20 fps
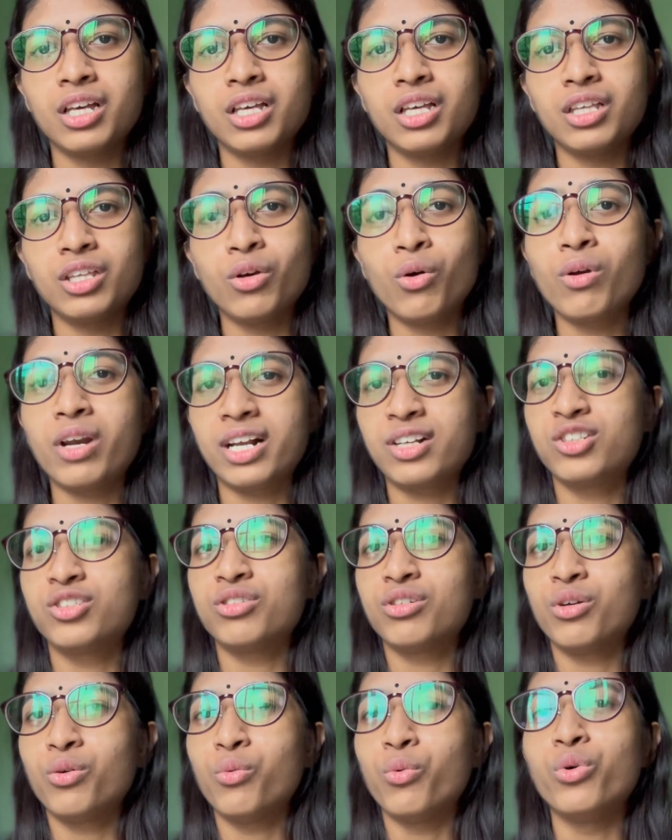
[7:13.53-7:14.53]
your
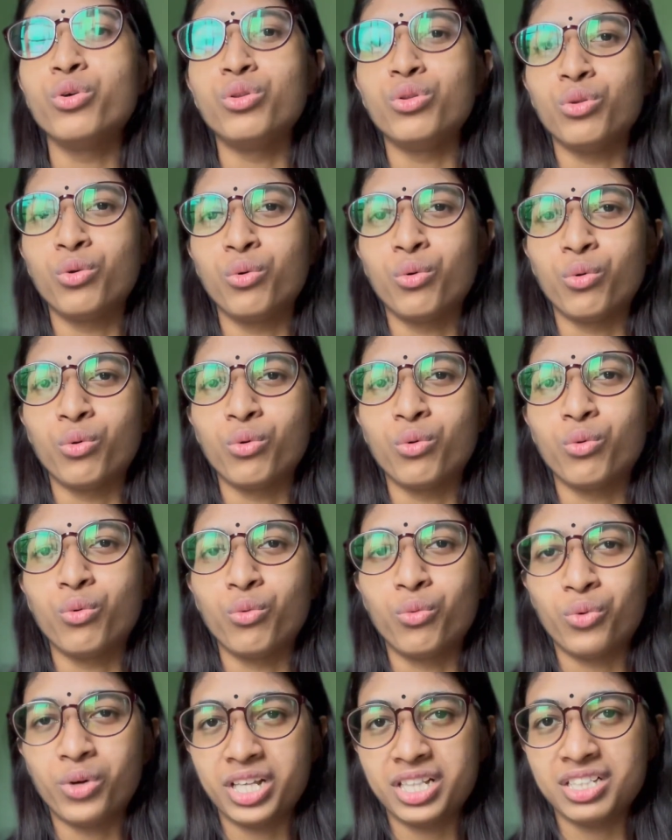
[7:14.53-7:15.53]
lecturer won't know
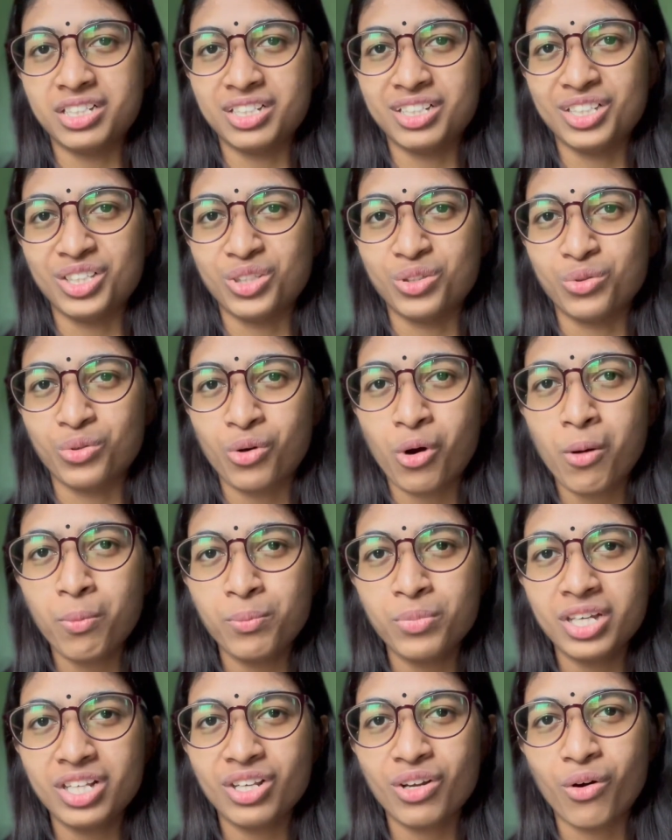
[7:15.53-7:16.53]
whether you
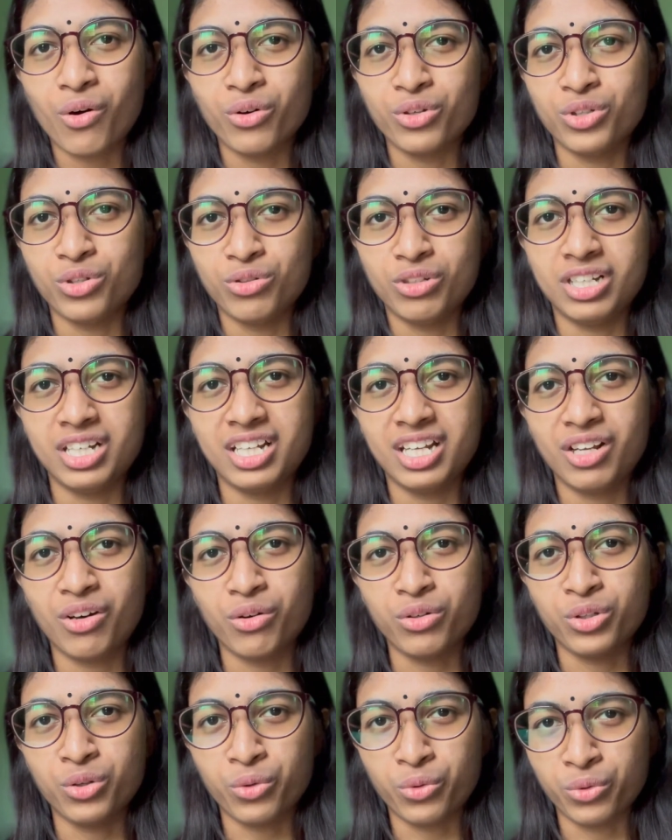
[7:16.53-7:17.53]
copied or you did it on
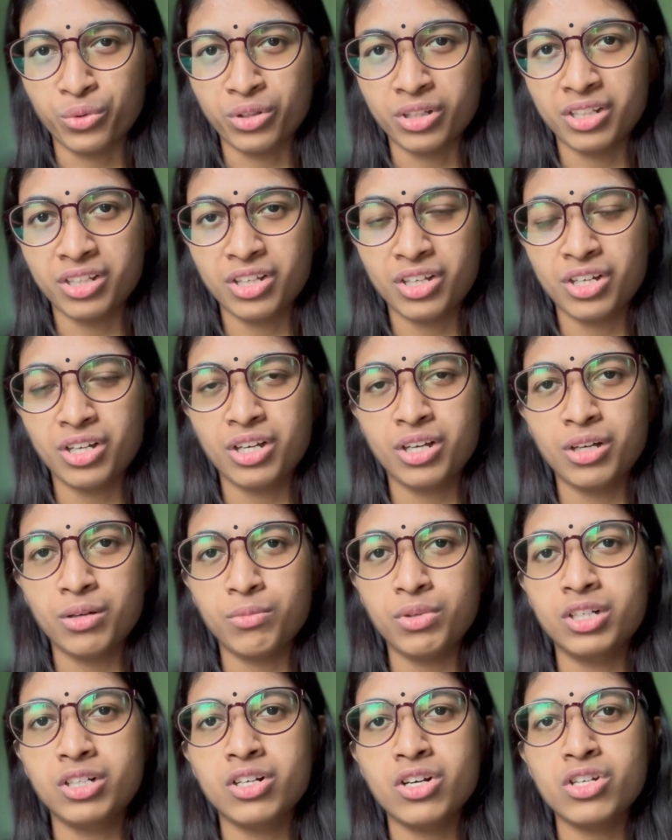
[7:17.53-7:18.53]
your own,
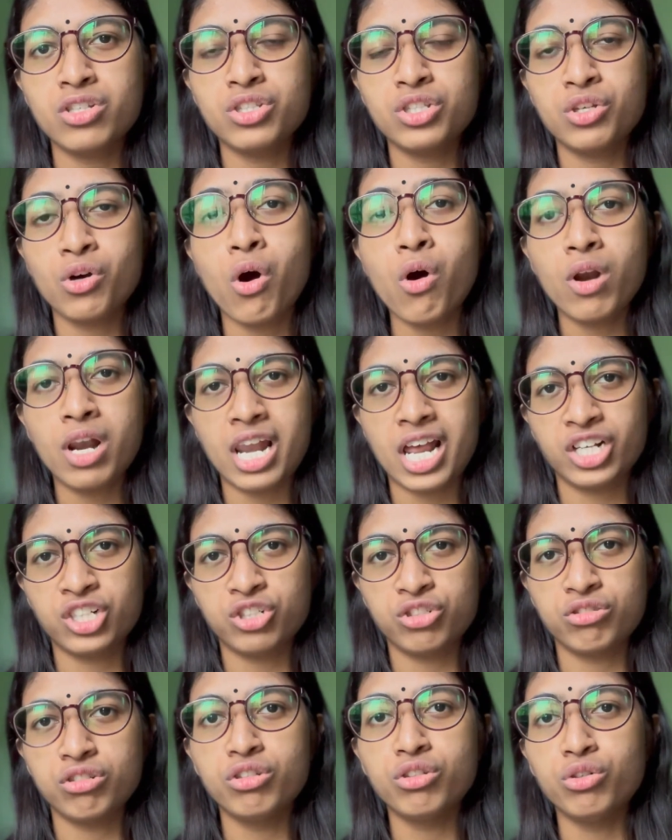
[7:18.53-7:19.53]
because your
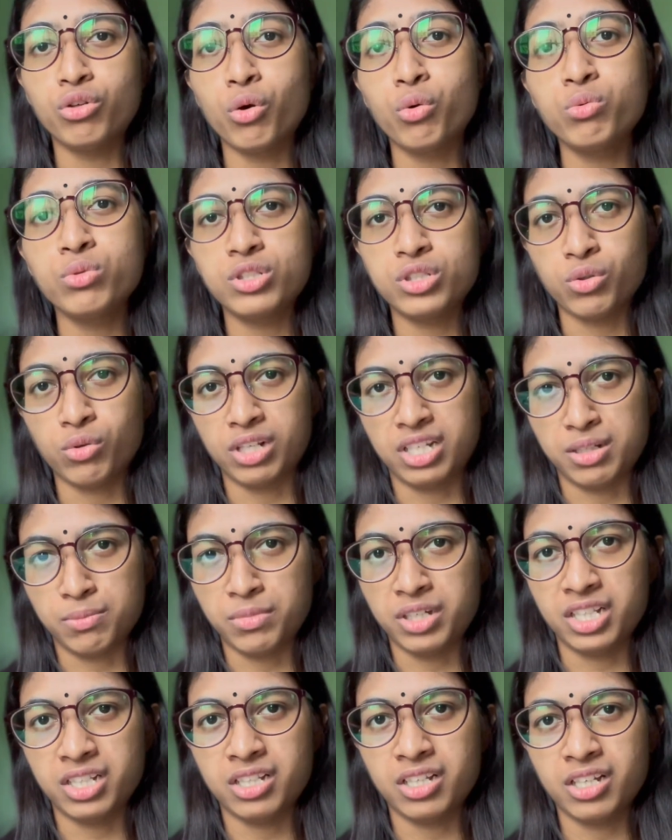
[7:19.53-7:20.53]
lecturer knows your
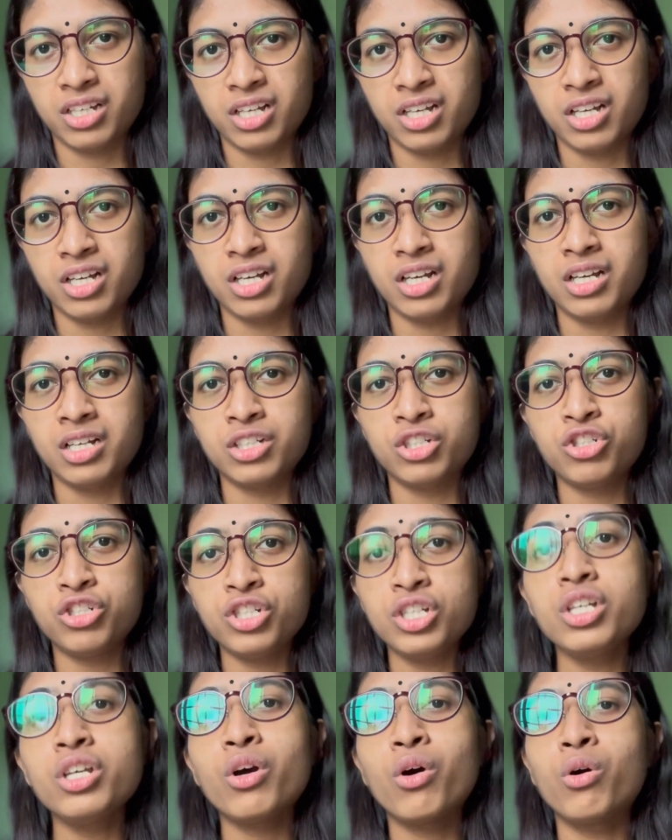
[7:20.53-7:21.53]
limit.
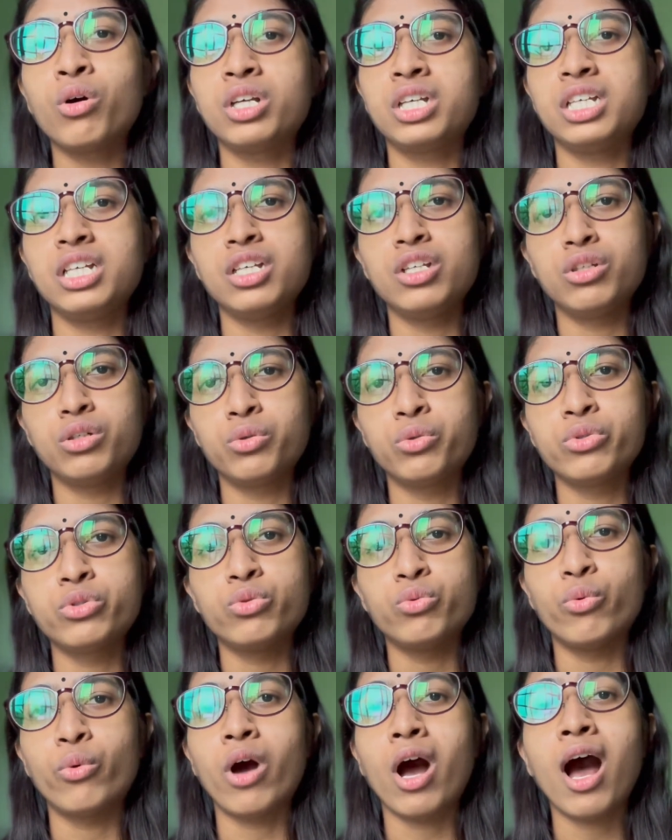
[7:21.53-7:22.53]
She or he knows
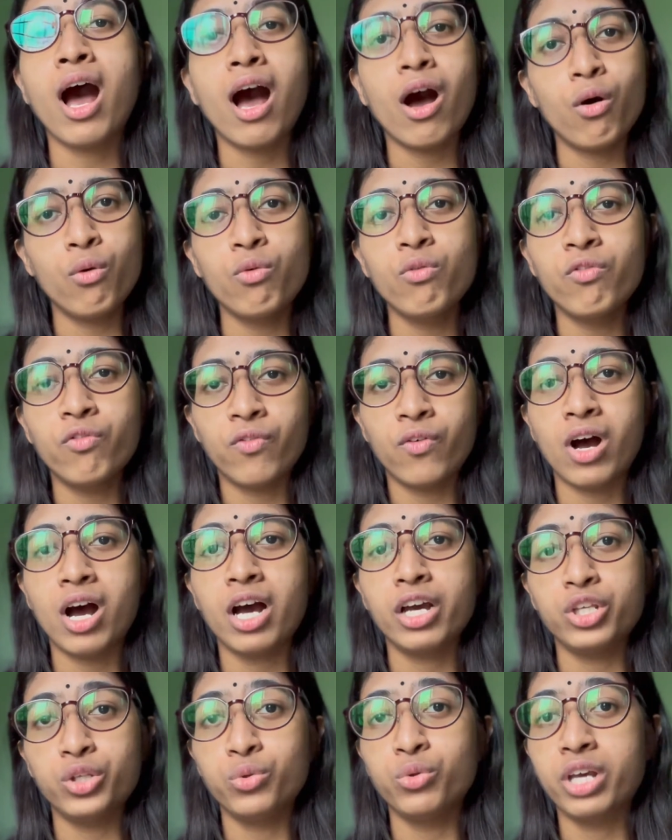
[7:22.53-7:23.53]
how far
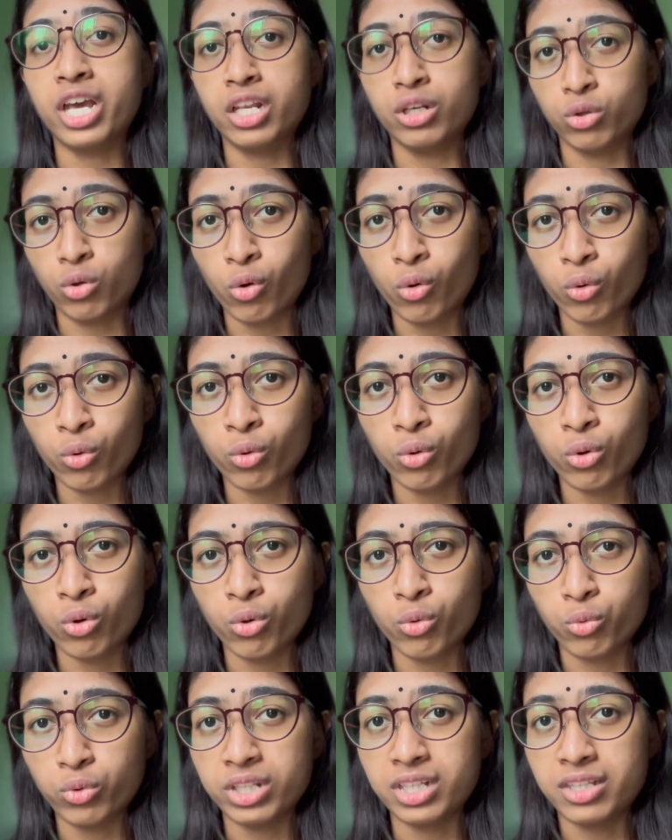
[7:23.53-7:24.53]
you can go
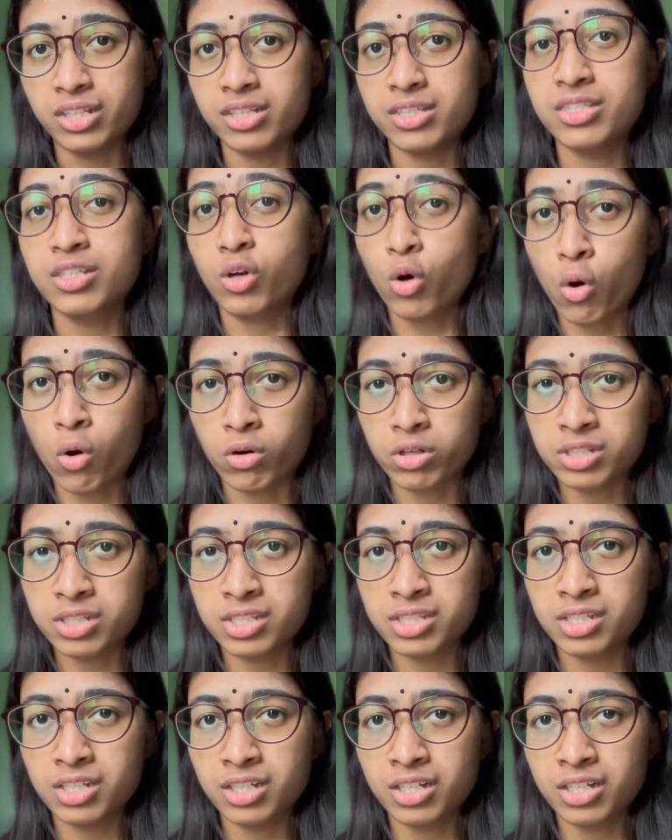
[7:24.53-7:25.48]
with this course.